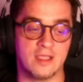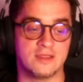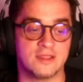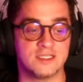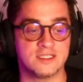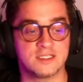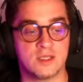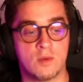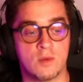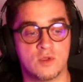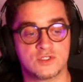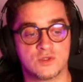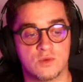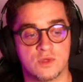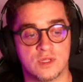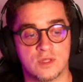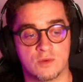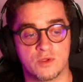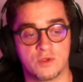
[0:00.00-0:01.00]
this is also one
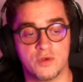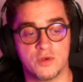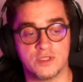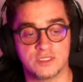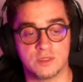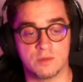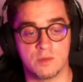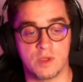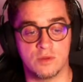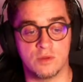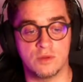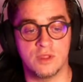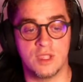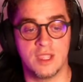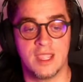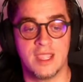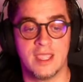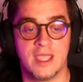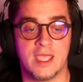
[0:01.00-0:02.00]
I'm curious about,
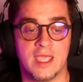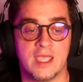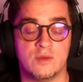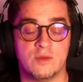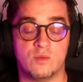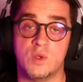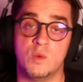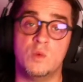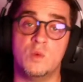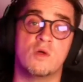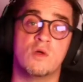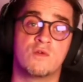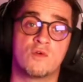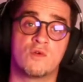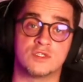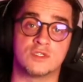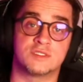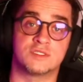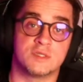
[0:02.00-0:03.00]
and we will, of
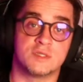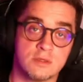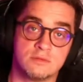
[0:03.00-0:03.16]
course,